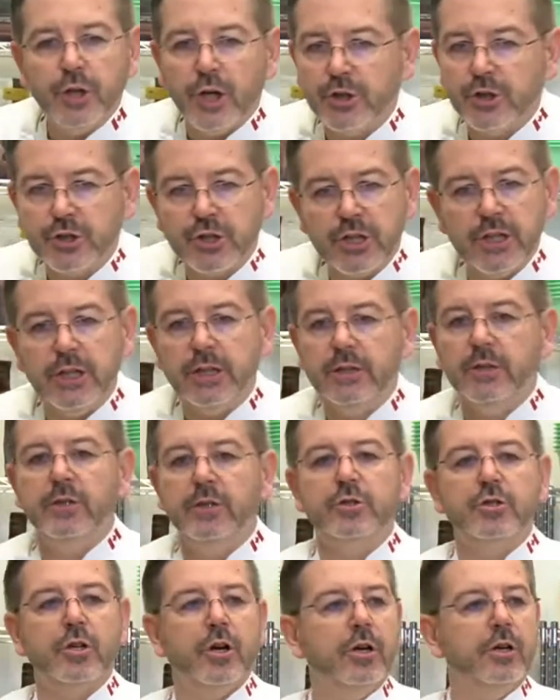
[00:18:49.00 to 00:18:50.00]
touching the
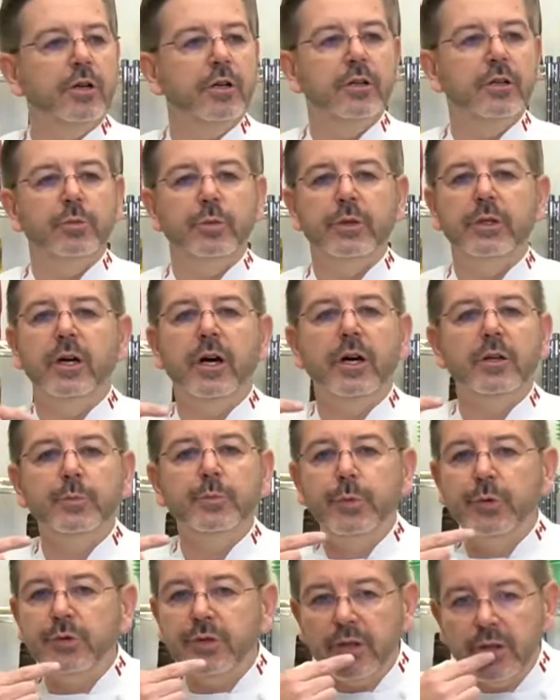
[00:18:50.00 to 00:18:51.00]
chocolate,
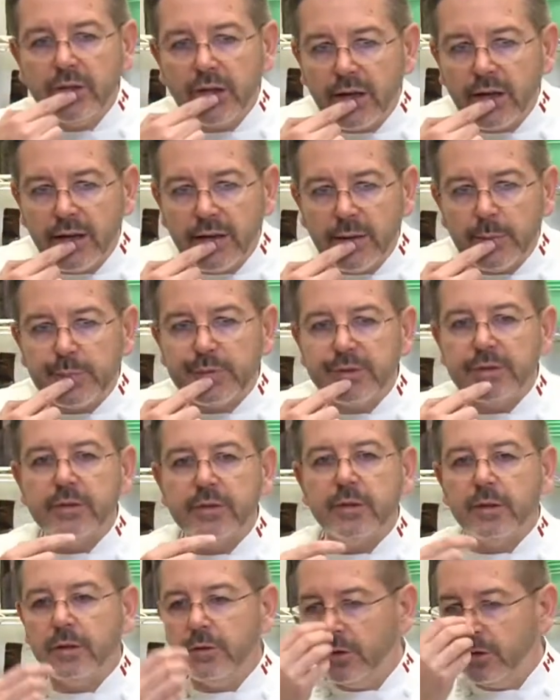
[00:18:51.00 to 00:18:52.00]
without putting the lips,
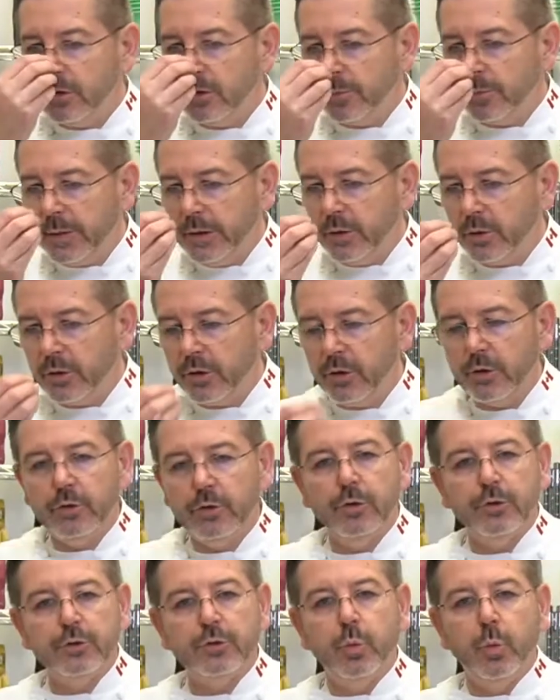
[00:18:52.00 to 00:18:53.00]
the Pinocchio
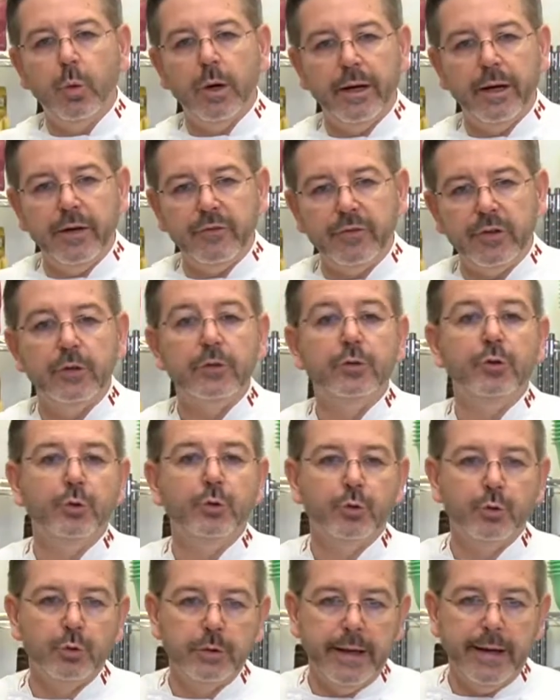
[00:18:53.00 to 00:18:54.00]
nose, whatever.
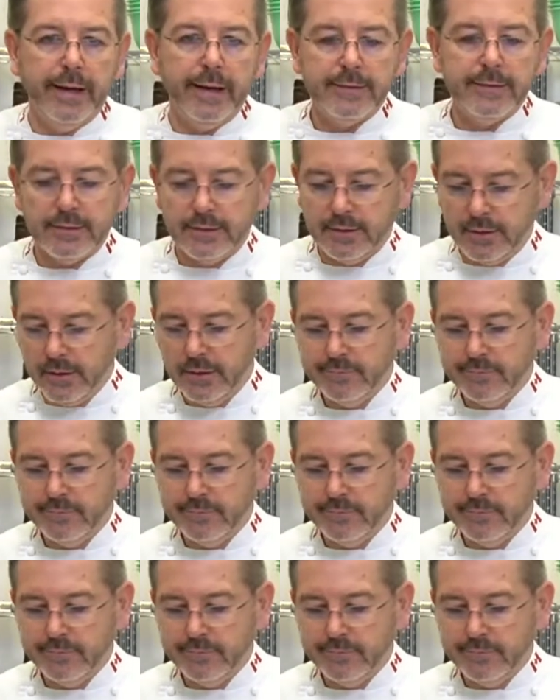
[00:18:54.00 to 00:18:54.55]
Don't do that.